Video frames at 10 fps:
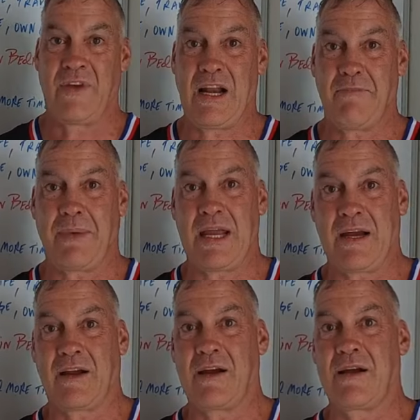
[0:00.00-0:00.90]

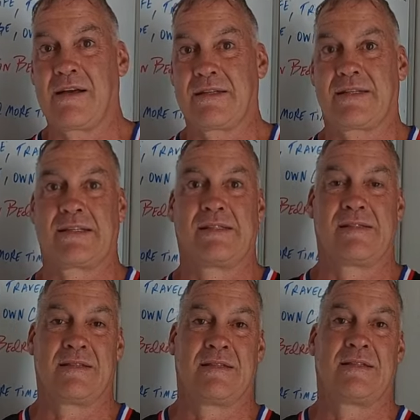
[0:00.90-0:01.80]
Filipina girls
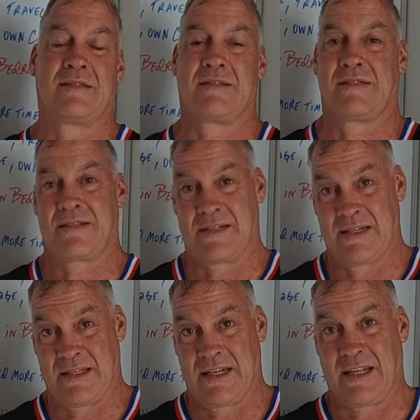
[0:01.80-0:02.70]

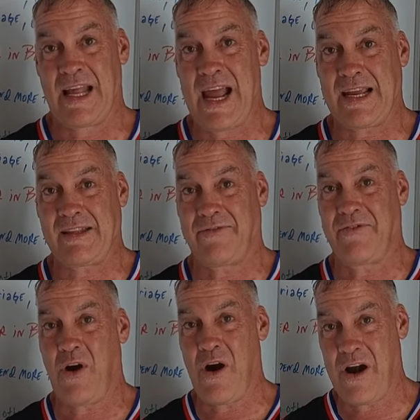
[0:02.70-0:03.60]
like the
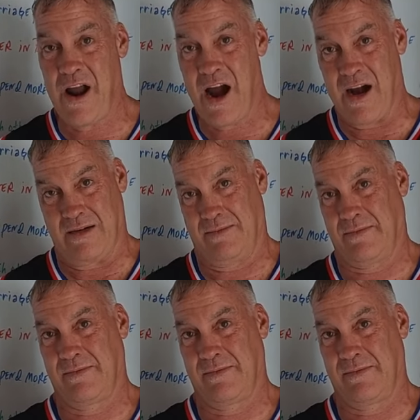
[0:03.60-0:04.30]
foreigner.